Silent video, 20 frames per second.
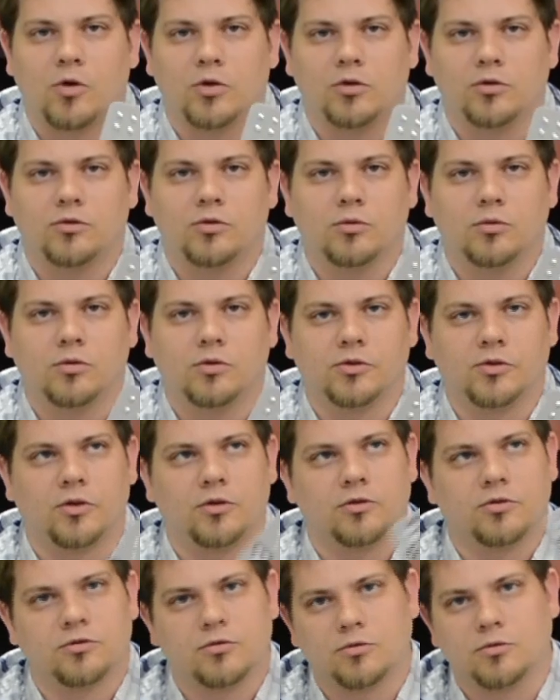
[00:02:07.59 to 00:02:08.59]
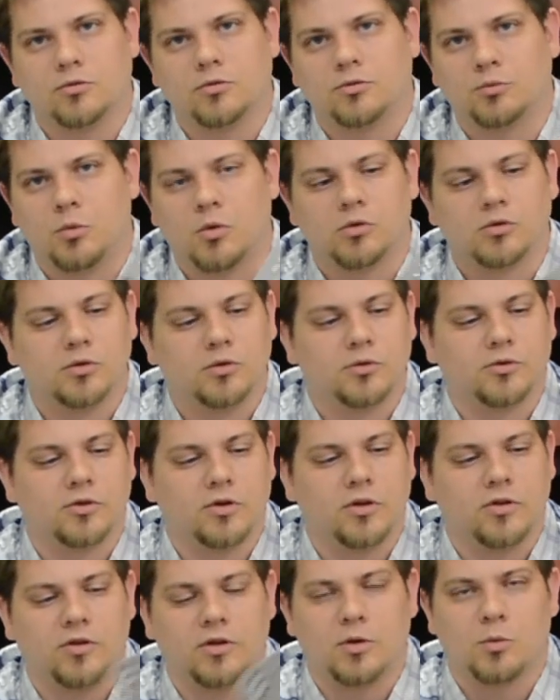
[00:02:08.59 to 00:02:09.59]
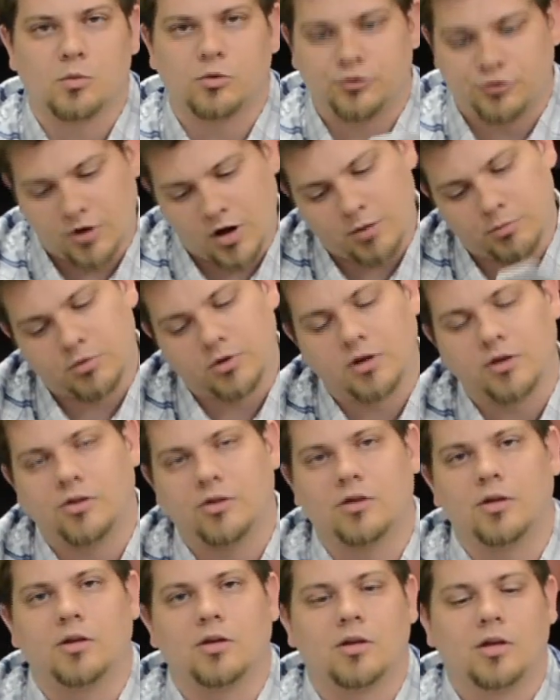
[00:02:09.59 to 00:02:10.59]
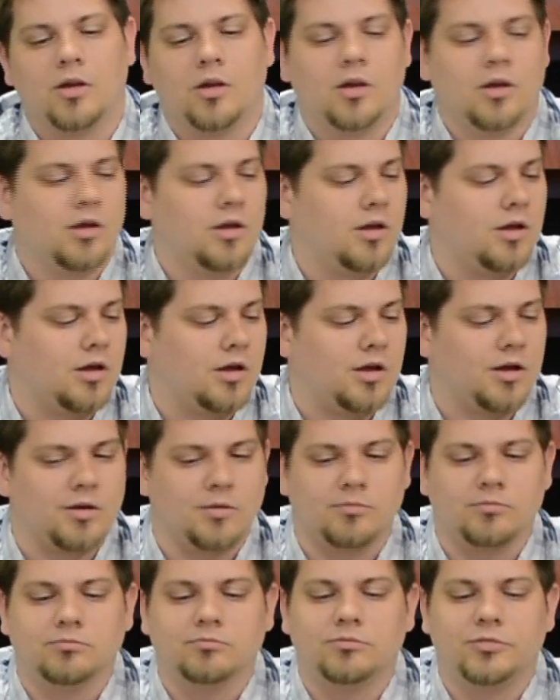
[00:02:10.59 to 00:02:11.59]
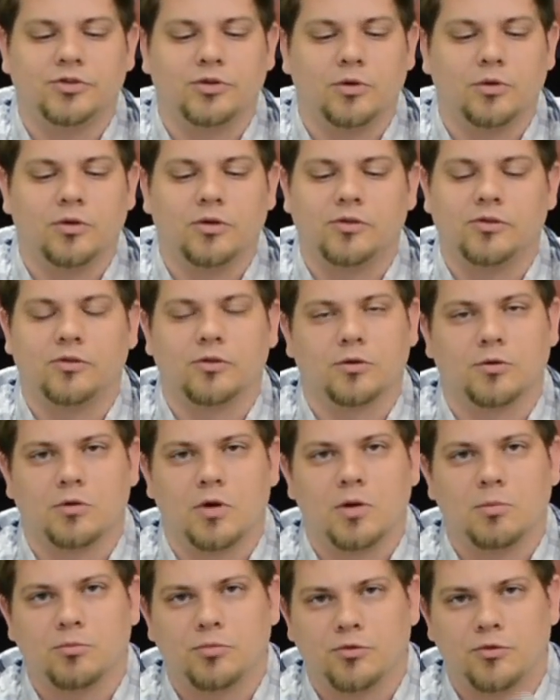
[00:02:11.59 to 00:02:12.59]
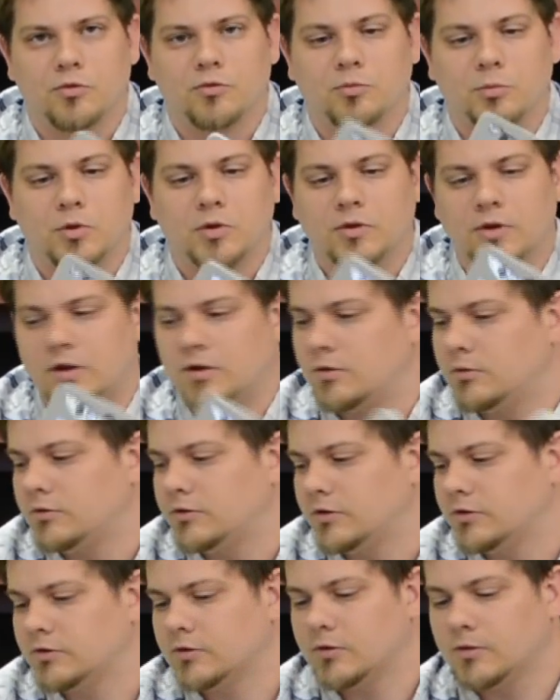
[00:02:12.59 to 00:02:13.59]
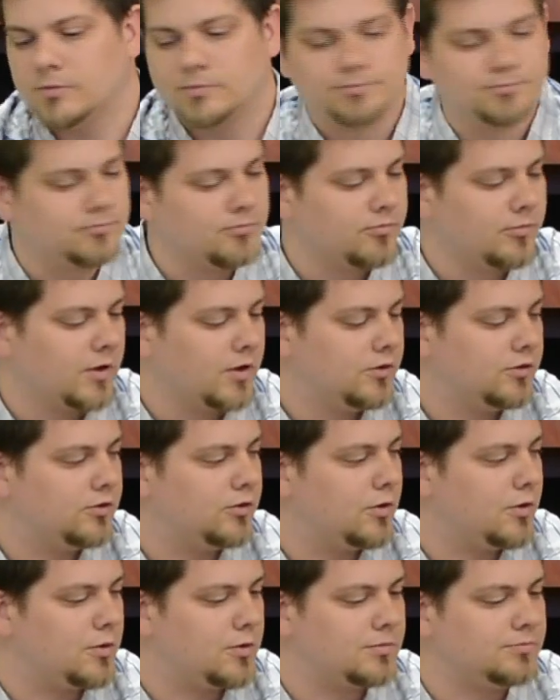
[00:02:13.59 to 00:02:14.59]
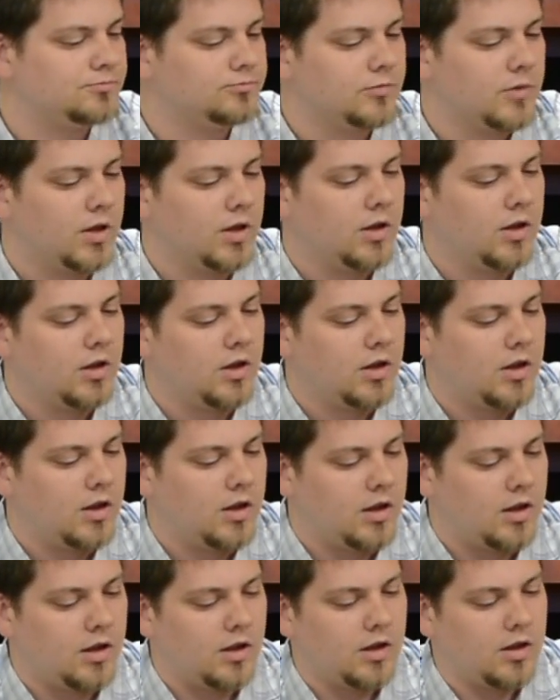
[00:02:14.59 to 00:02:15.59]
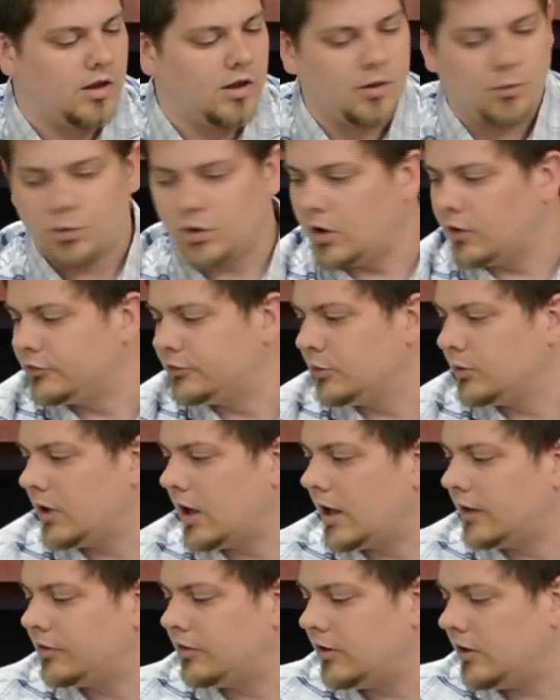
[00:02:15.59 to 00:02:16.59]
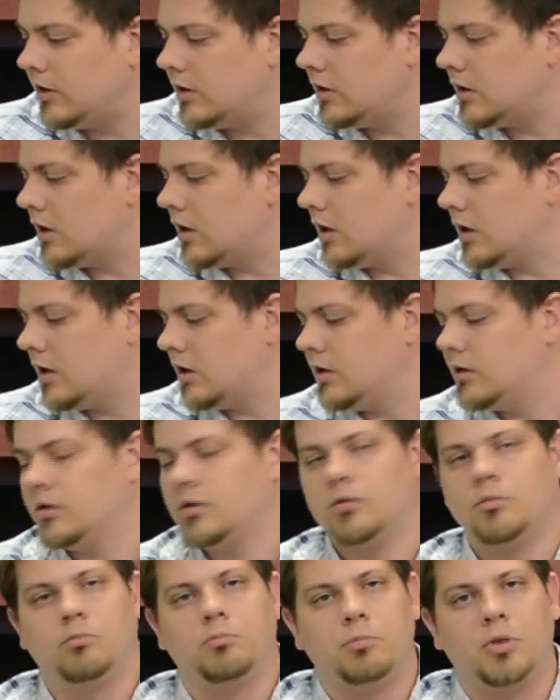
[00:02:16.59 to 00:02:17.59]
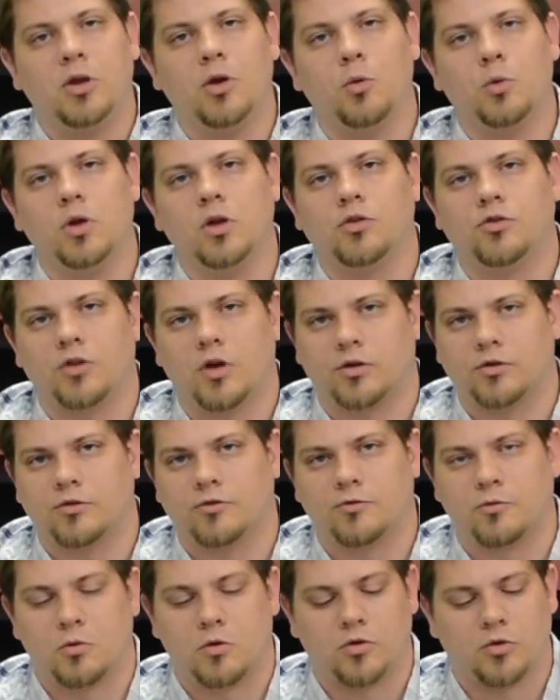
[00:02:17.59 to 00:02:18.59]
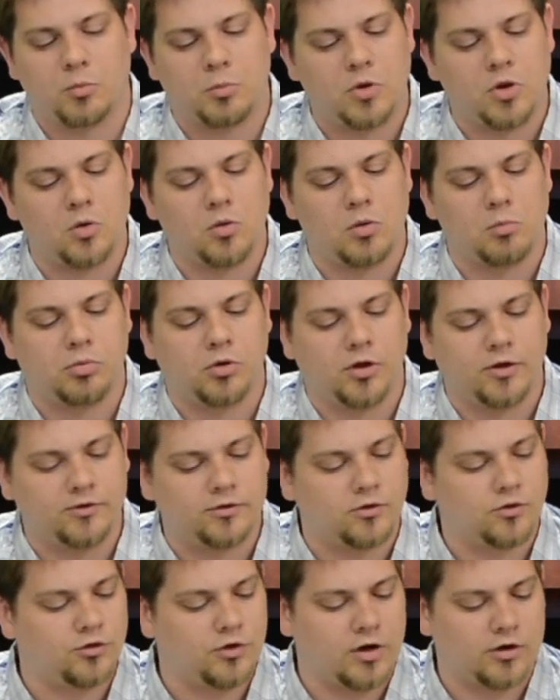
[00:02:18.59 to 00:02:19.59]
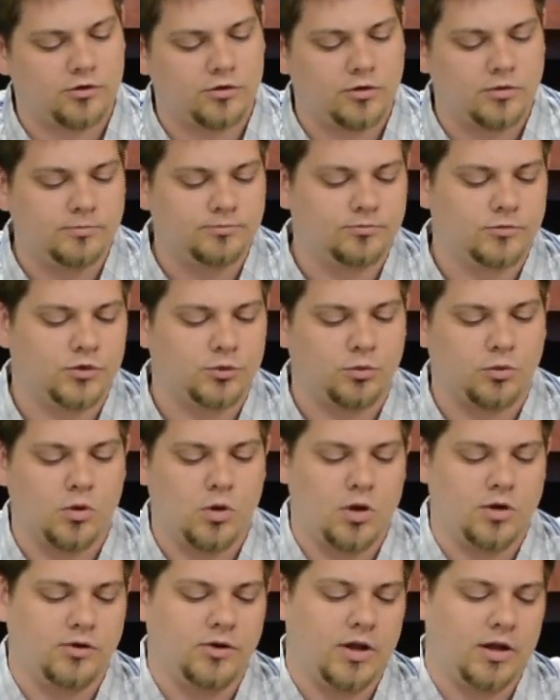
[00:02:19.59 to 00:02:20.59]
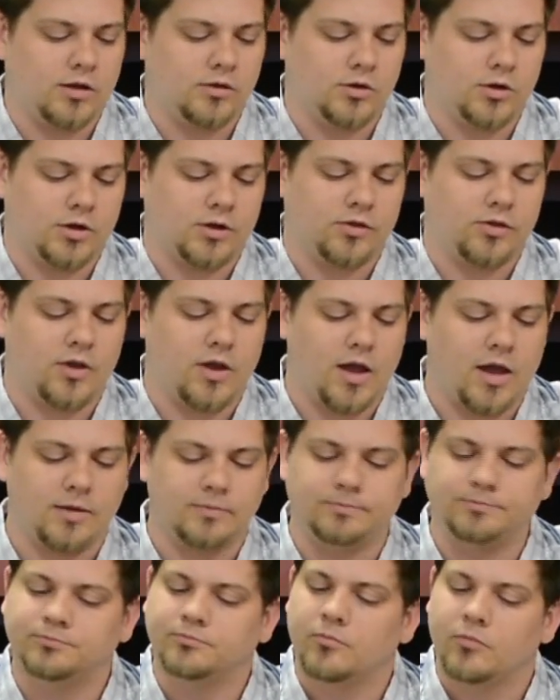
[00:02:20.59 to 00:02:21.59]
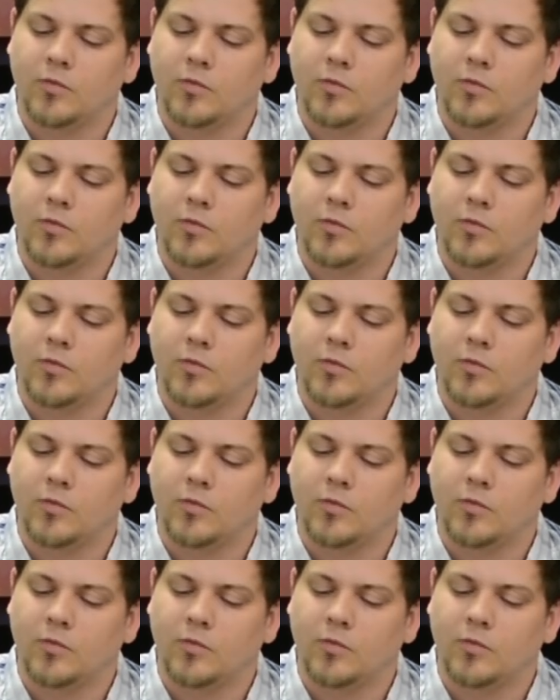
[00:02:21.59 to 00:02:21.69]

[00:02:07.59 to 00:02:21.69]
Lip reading: all your tools, all your screws, won't lose anything, won't drop anything, so this is a great improvement. Thank you, Cisco. So we also got the PoE injector for it, the PoE Plus injector, so we'll go ahead and take a look at that.